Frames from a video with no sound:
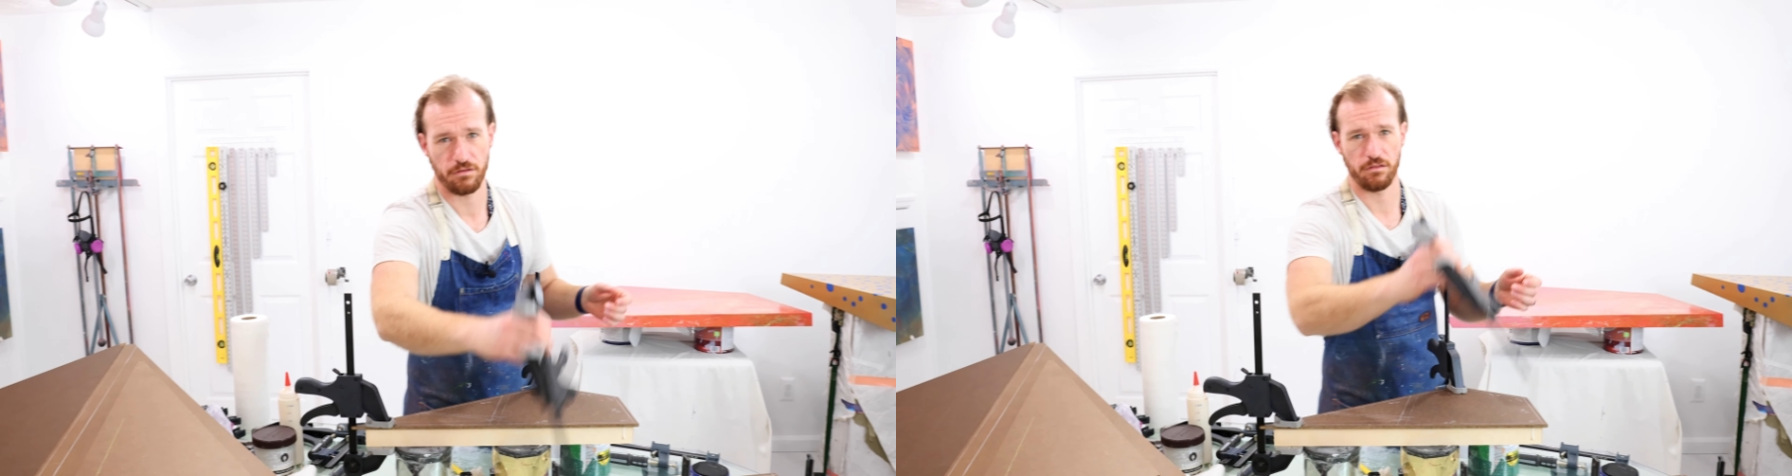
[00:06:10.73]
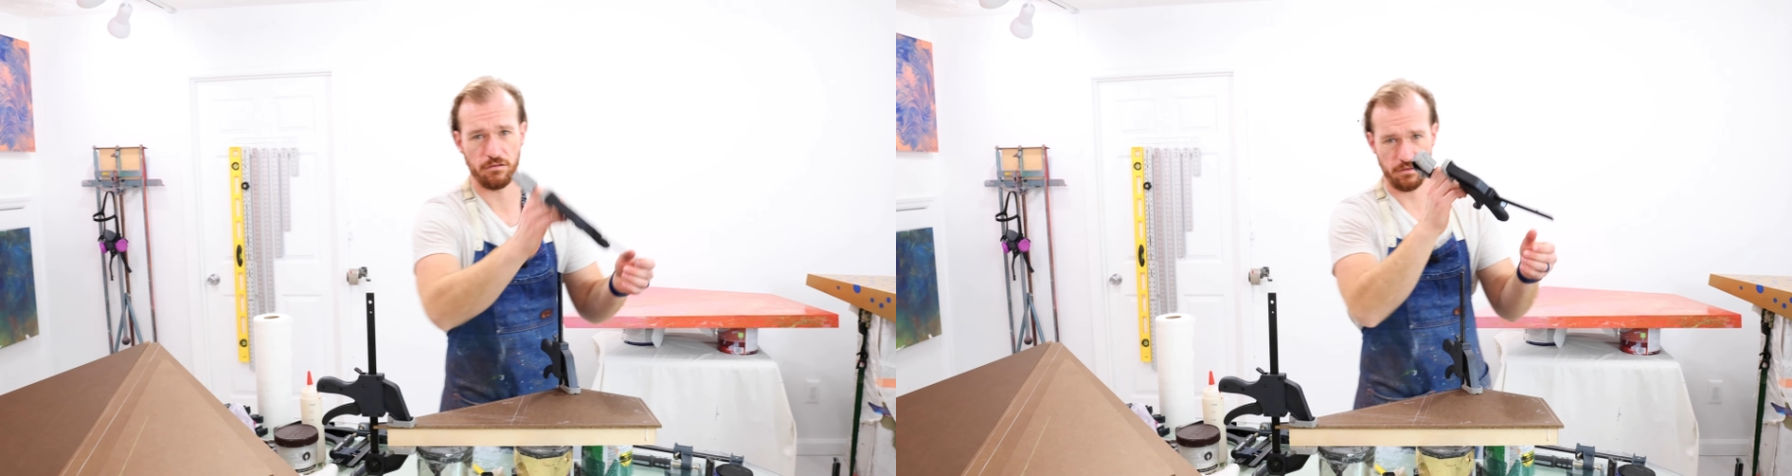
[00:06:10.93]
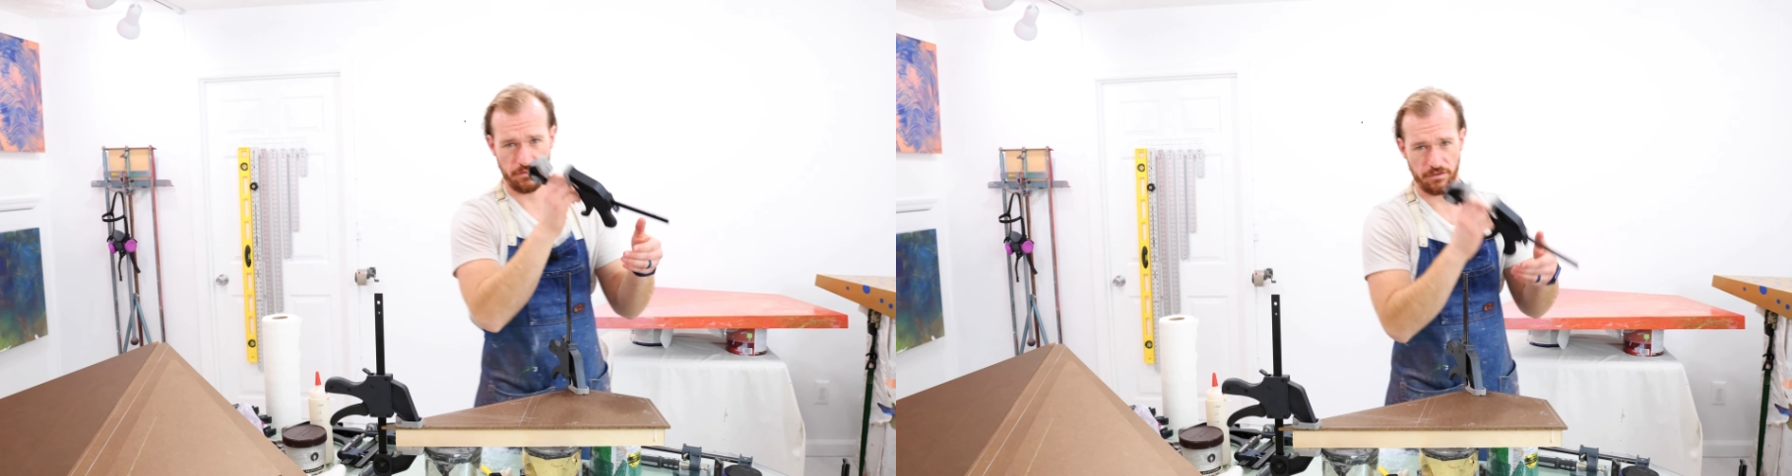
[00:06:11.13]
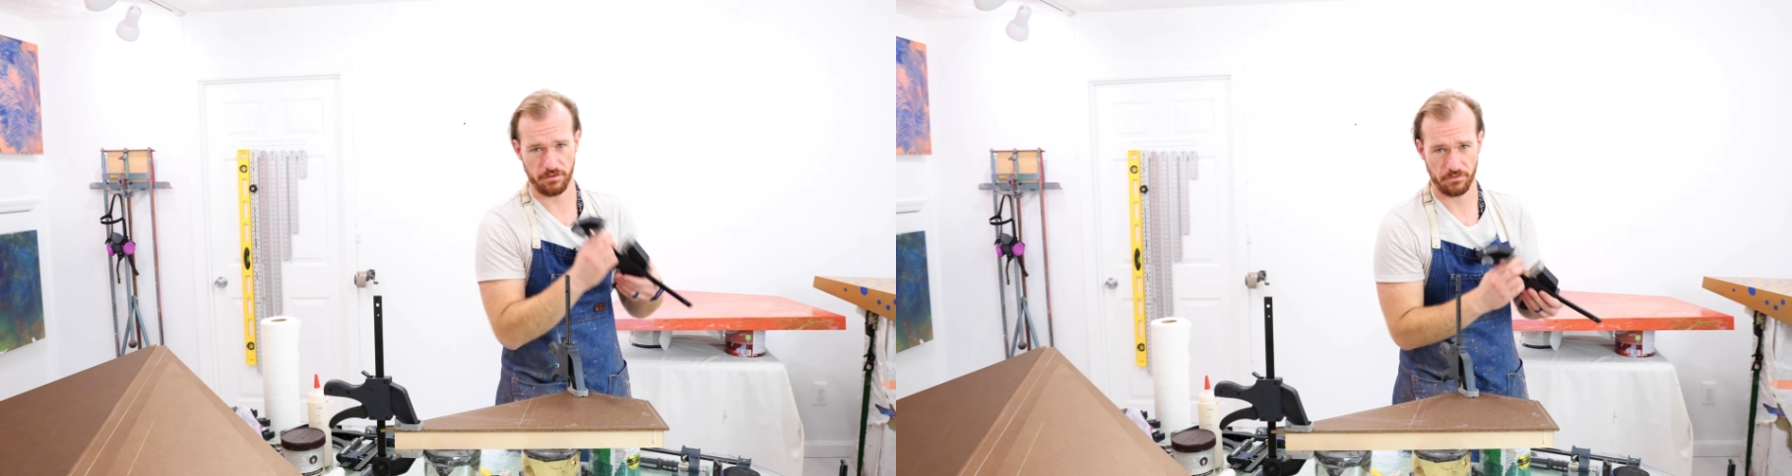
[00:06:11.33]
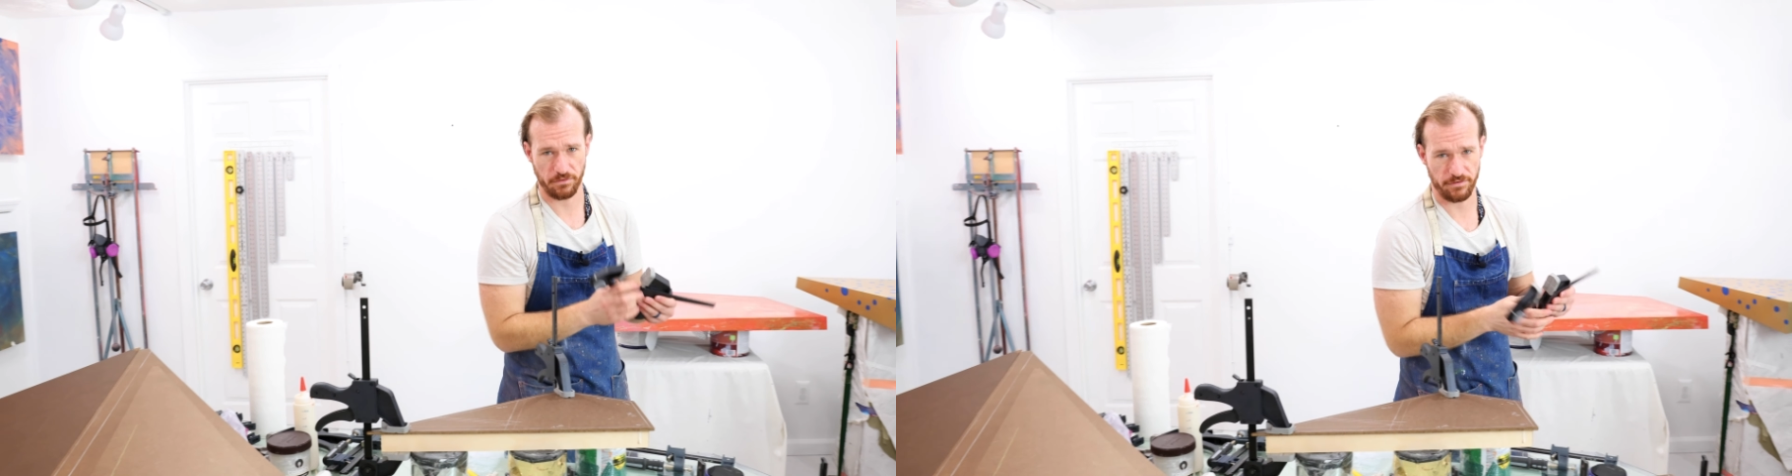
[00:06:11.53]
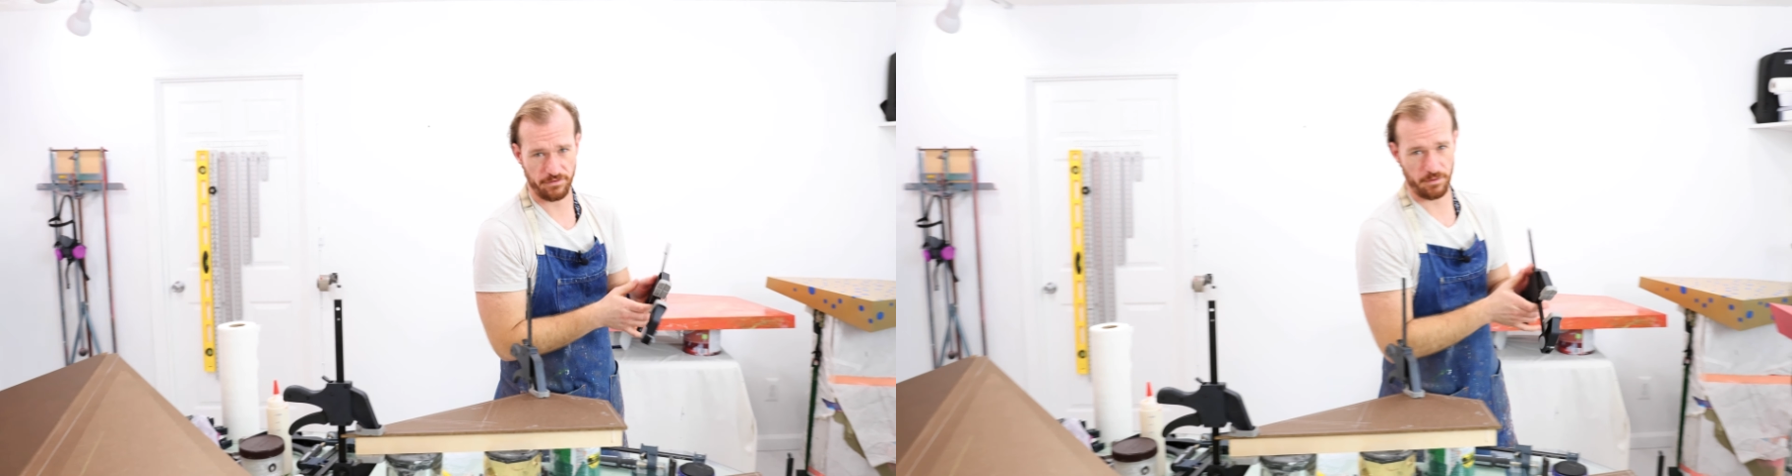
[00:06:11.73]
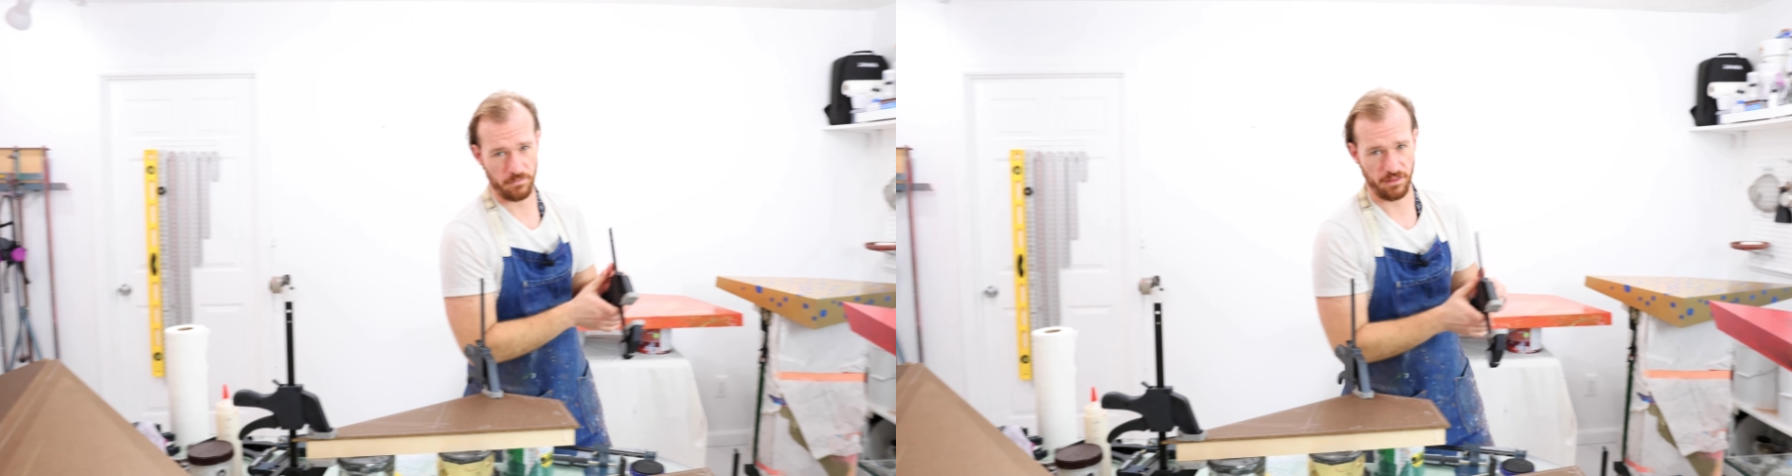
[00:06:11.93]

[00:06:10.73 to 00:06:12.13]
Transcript: they'll all tell you the same